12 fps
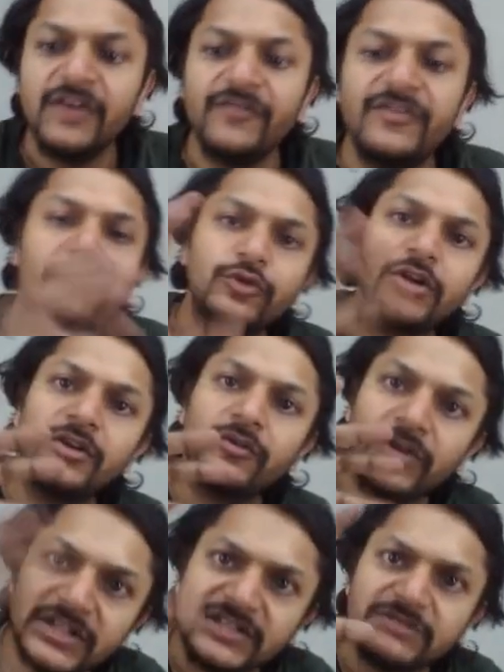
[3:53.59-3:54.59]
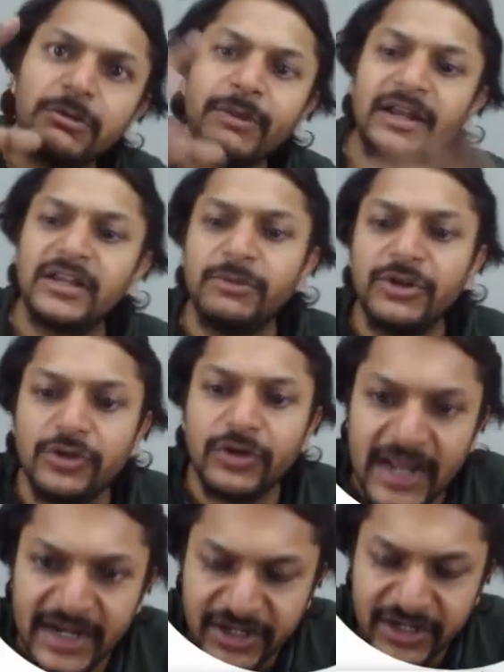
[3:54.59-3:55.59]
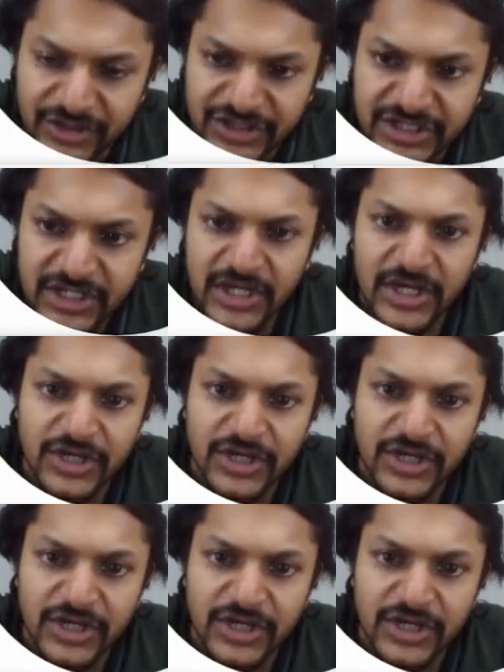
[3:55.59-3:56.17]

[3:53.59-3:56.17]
We have to convert this momentum into kinetic energy.